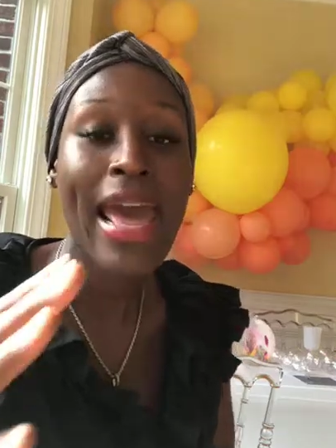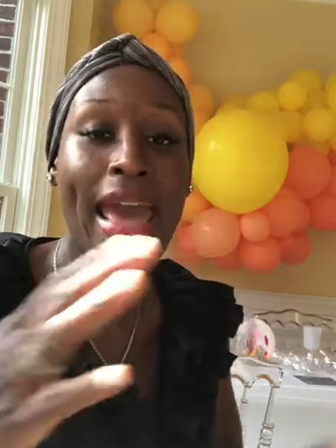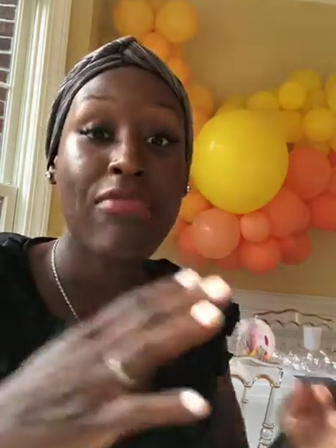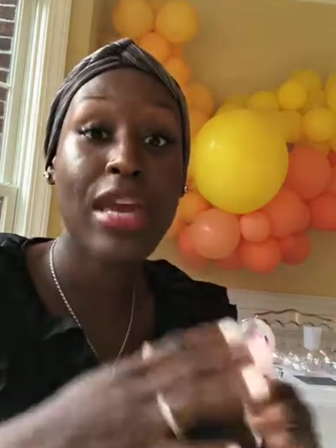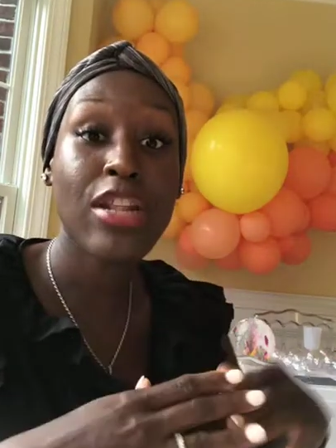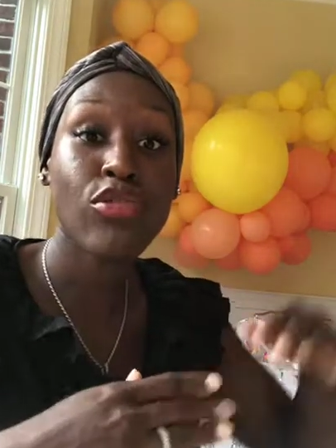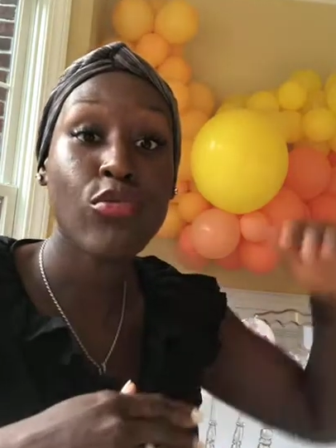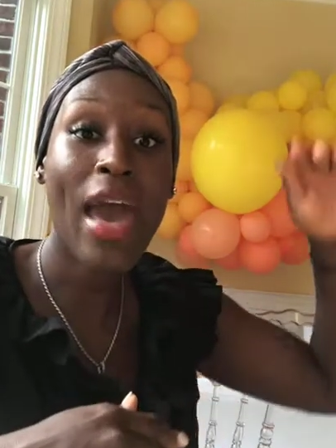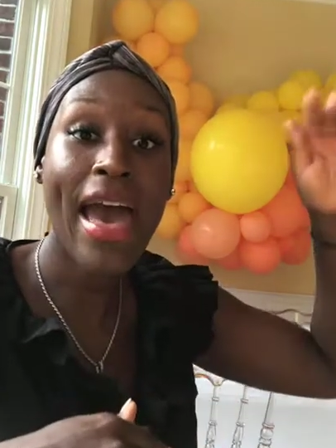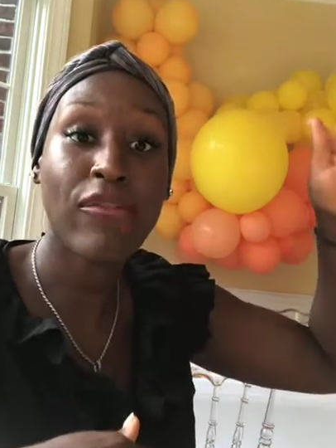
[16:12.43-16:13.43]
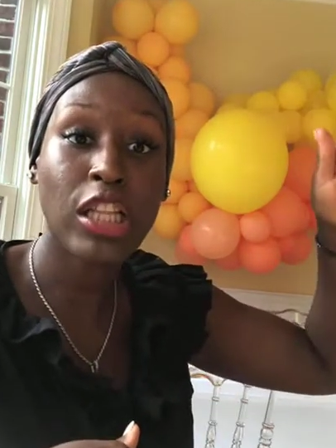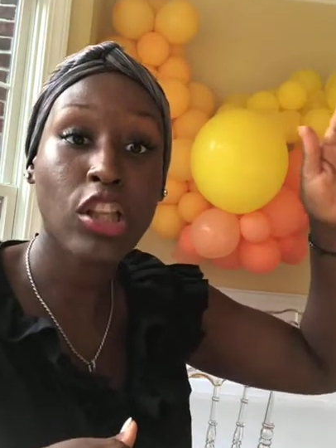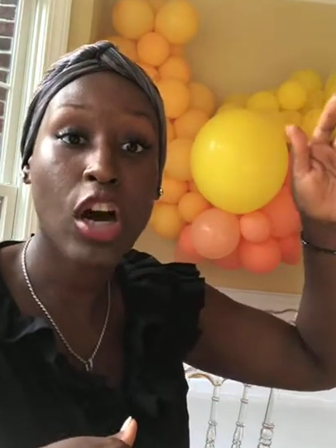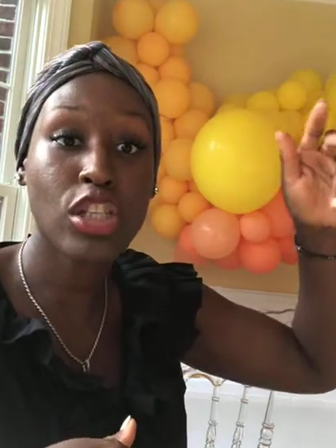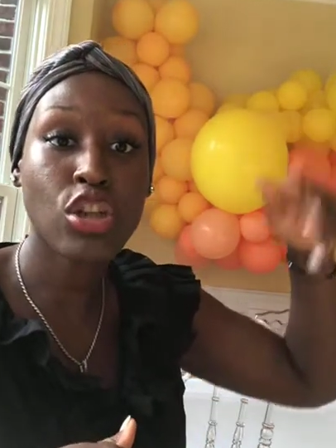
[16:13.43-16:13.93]
and then you have
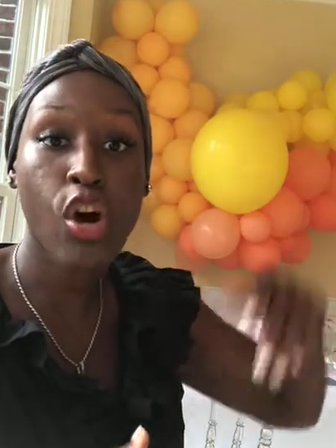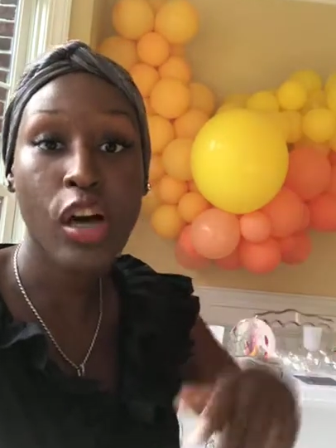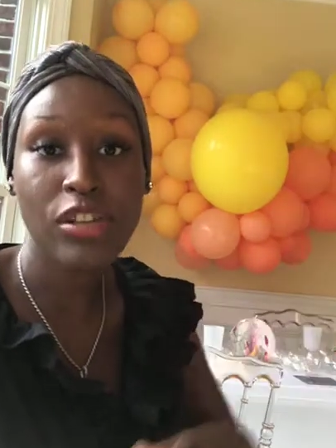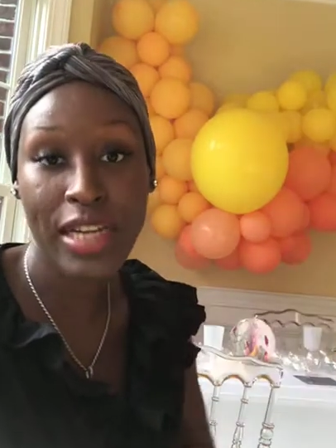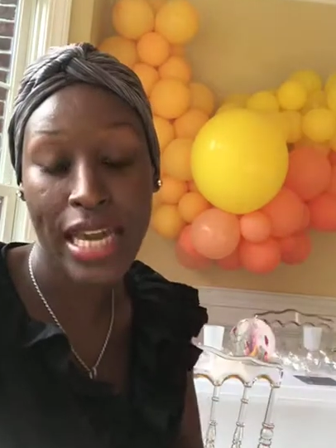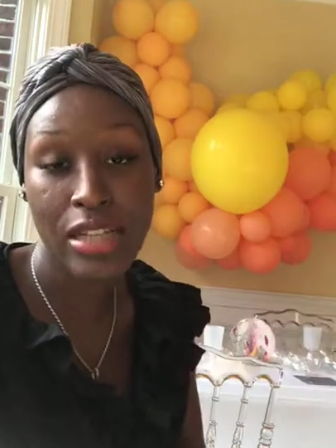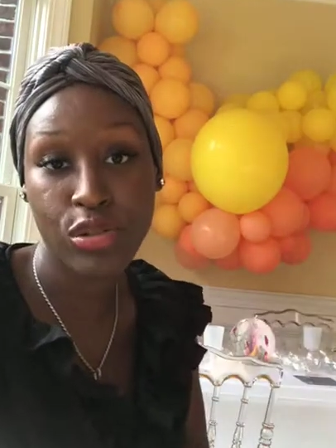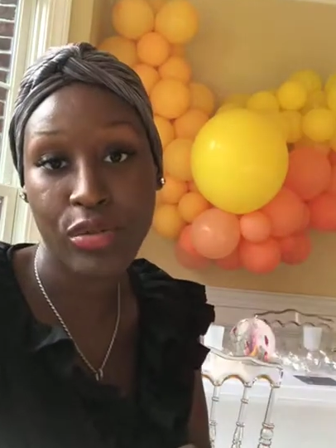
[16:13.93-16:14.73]
a taller candle